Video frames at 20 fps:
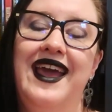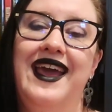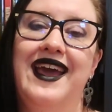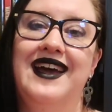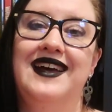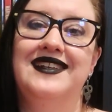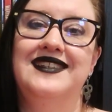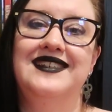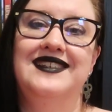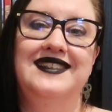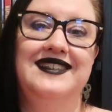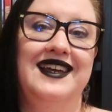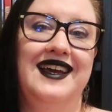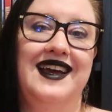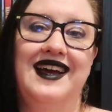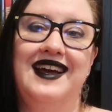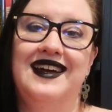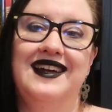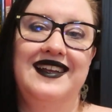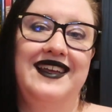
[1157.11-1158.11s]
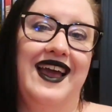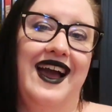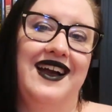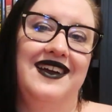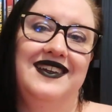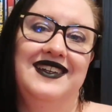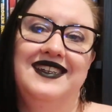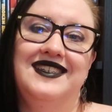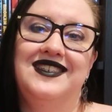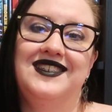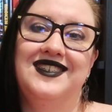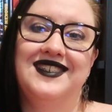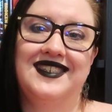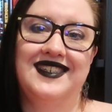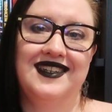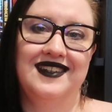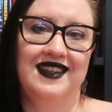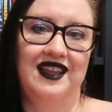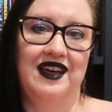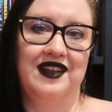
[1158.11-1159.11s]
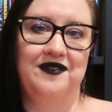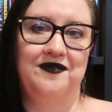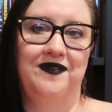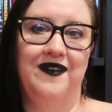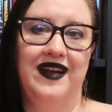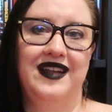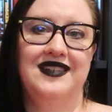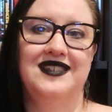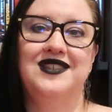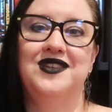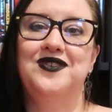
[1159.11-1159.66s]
And uh, yeah, it's just a lot of fun.